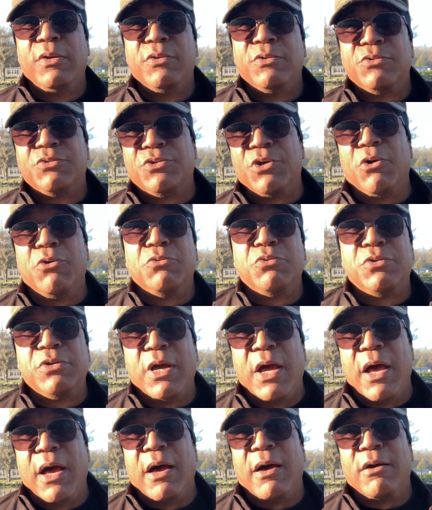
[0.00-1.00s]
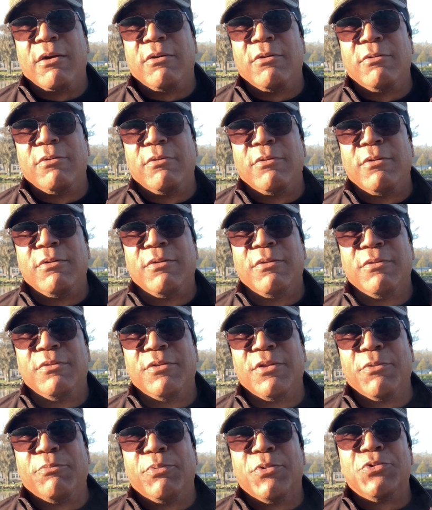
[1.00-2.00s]
so shall
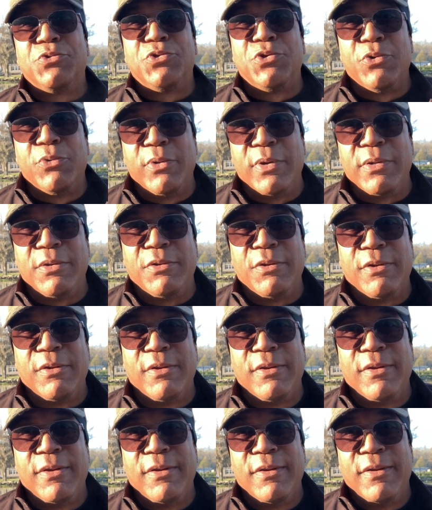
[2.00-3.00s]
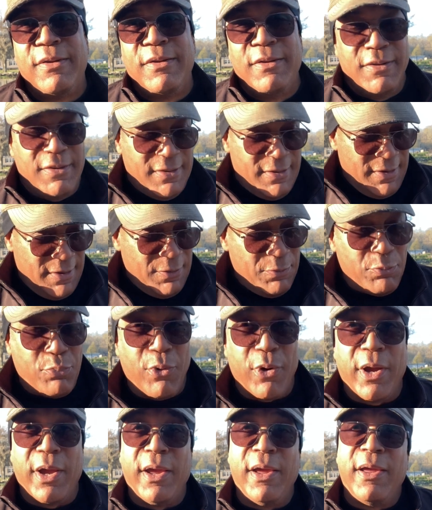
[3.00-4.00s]
the pursuant
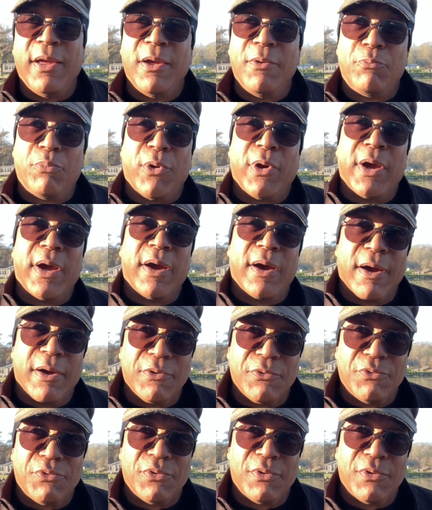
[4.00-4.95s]
preyers.